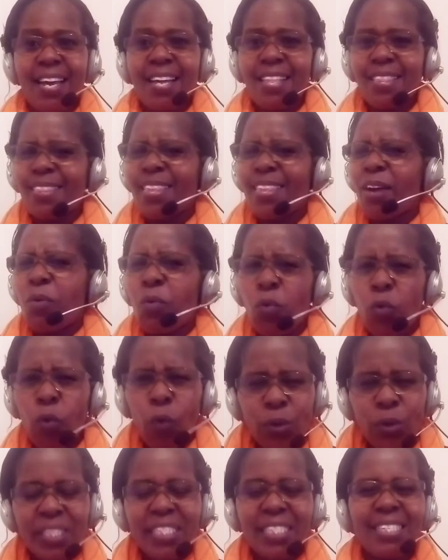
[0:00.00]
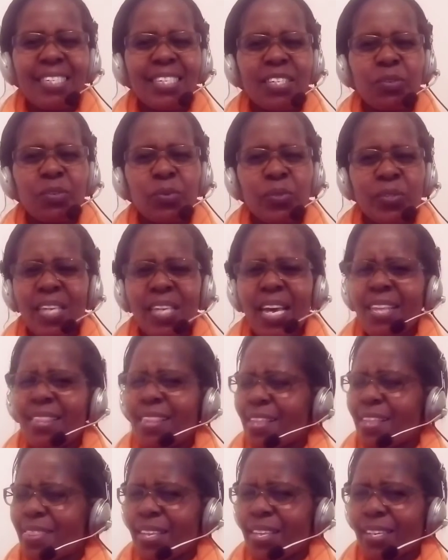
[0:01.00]
the good news
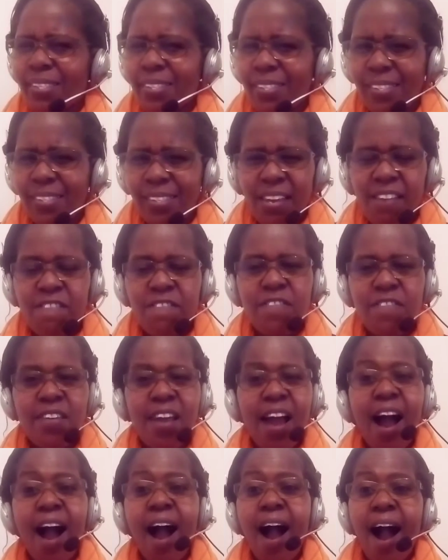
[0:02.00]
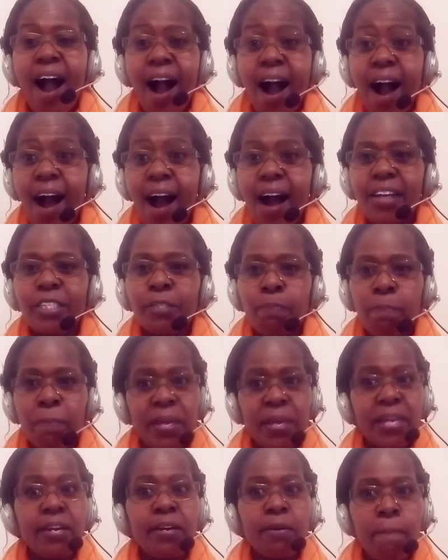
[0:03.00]
that the Savior had
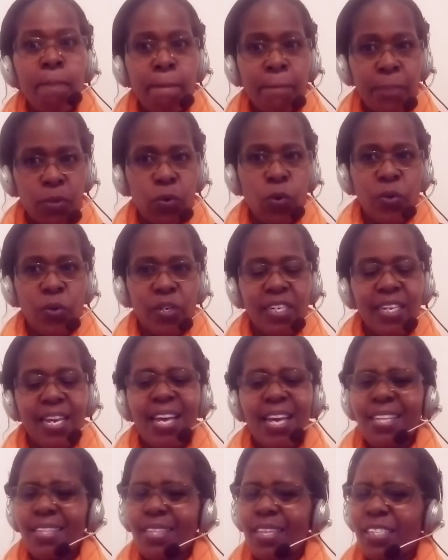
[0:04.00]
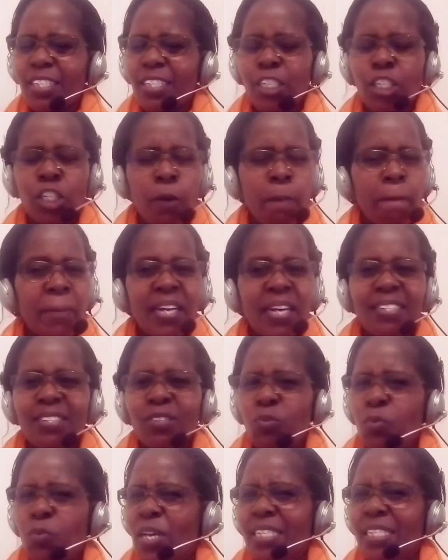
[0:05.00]
been born. The shepherds
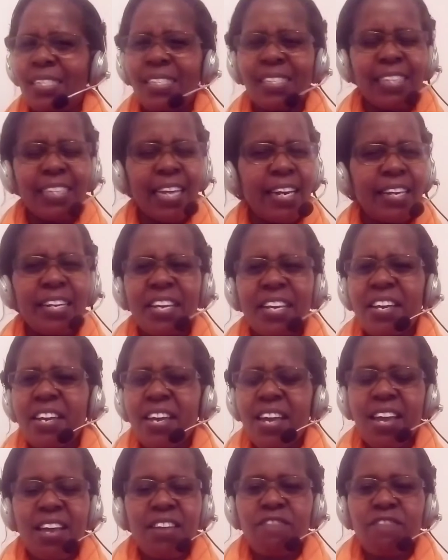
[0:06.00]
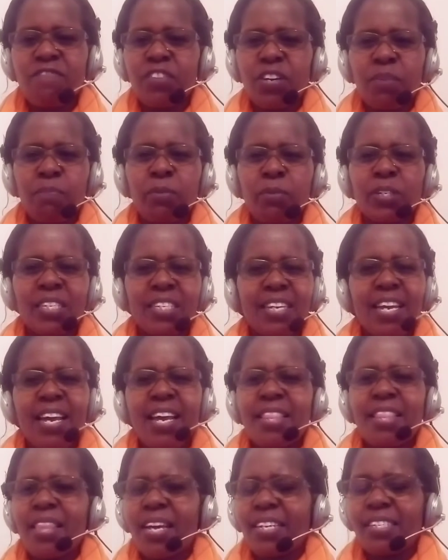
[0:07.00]
went telling everybody
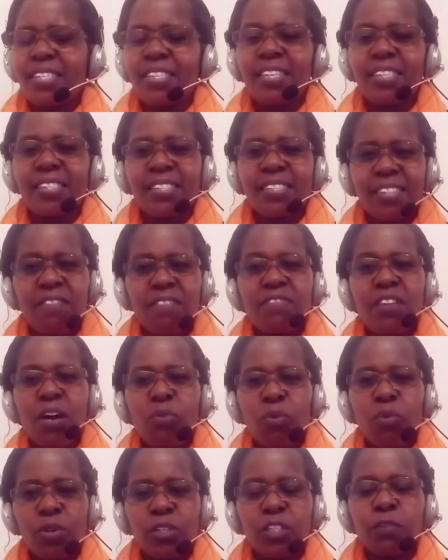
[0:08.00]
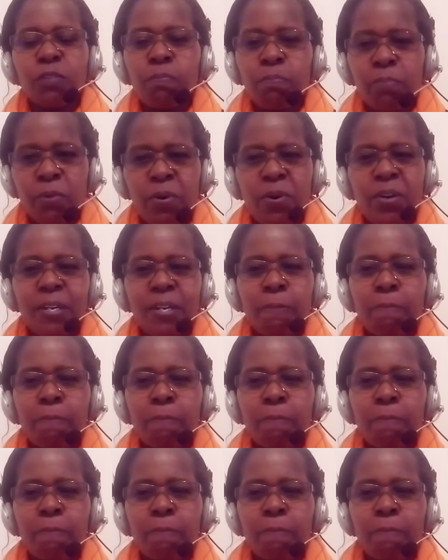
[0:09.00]
that the Savior was born.